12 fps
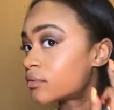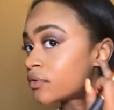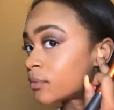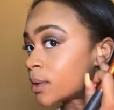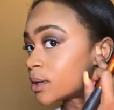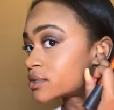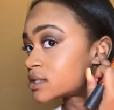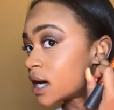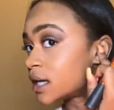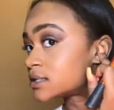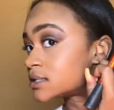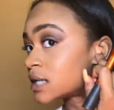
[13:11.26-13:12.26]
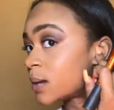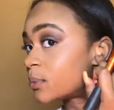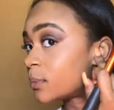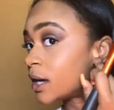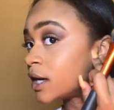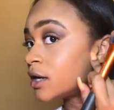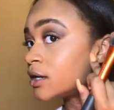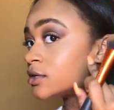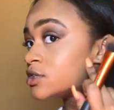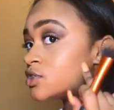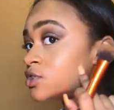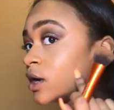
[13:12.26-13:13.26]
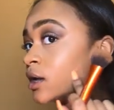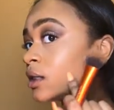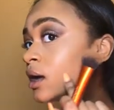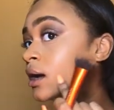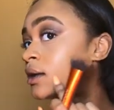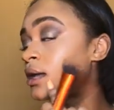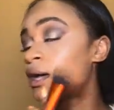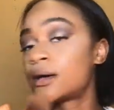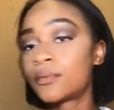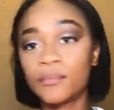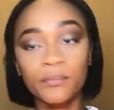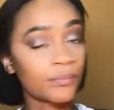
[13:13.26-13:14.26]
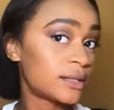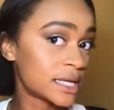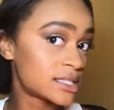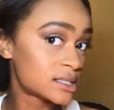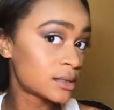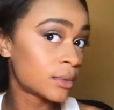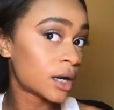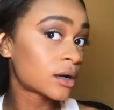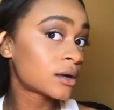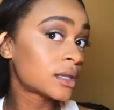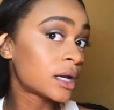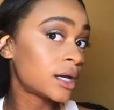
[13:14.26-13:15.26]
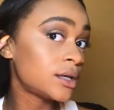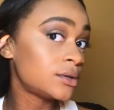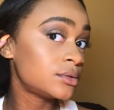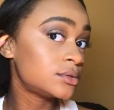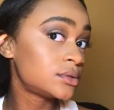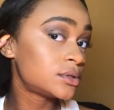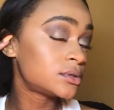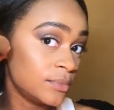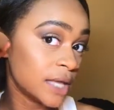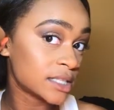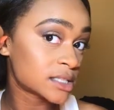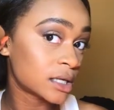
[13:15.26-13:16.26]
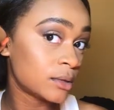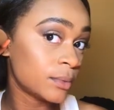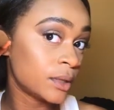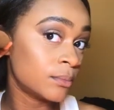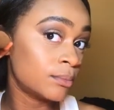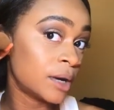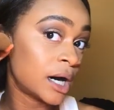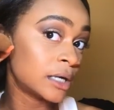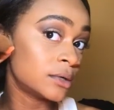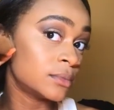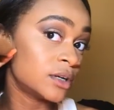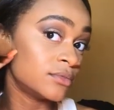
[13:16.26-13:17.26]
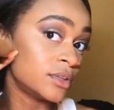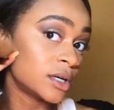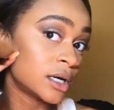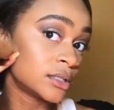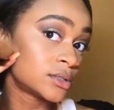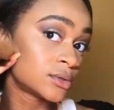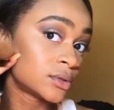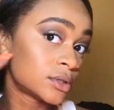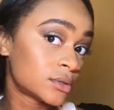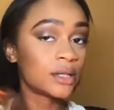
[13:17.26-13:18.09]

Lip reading: For both sides, the top of my ear, straight line down. That's the marker that I use. That's gonna be the bottom of the contour.